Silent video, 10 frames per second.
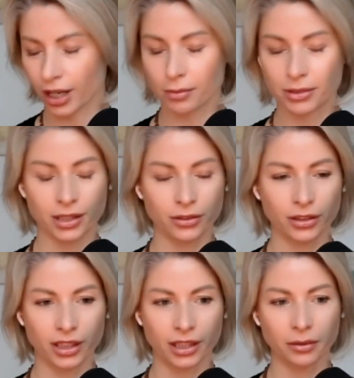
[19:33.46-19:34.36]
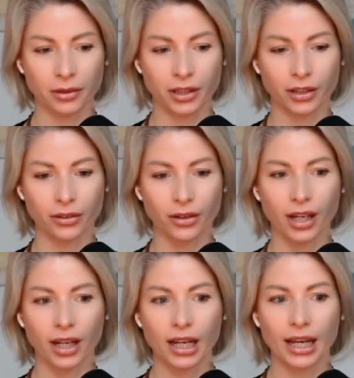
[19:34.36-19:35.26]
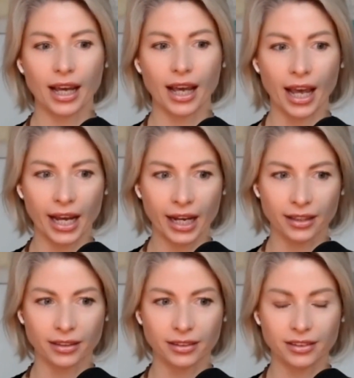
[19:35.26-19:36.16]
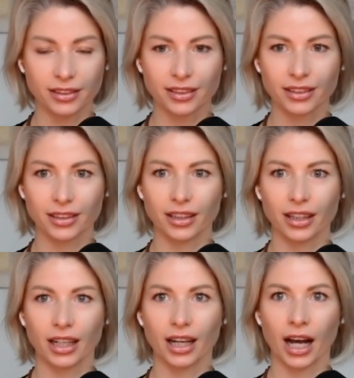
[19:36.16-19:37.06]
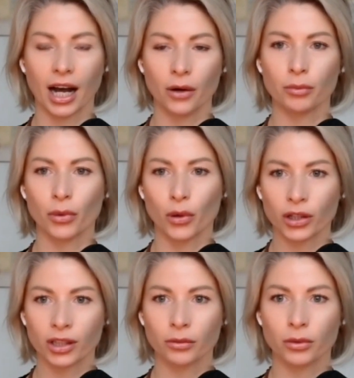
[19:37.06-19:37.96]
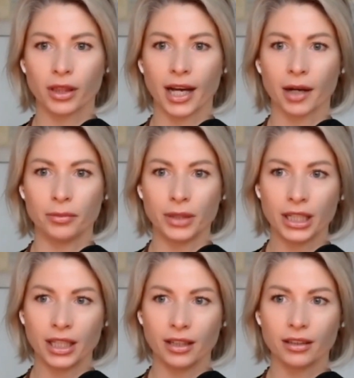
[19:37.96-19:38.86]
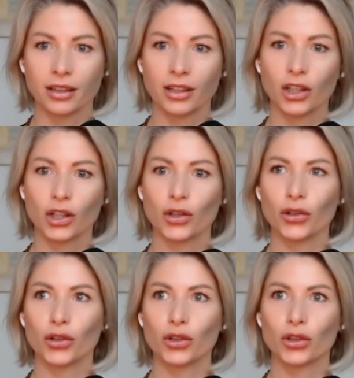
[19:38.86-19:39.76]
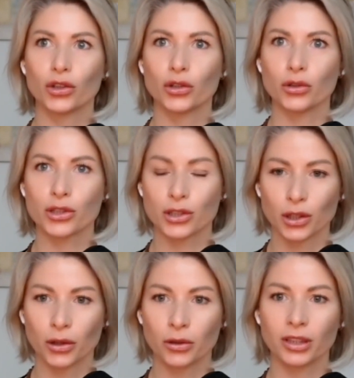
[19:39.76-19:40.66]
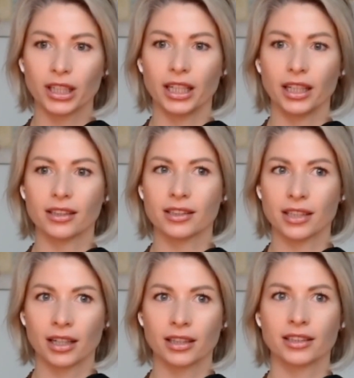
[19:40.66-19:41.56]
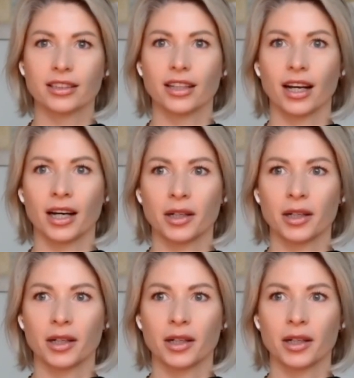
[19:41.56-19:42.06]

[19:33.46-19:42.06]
Absolutely agree with you. And how important would that be to slowly start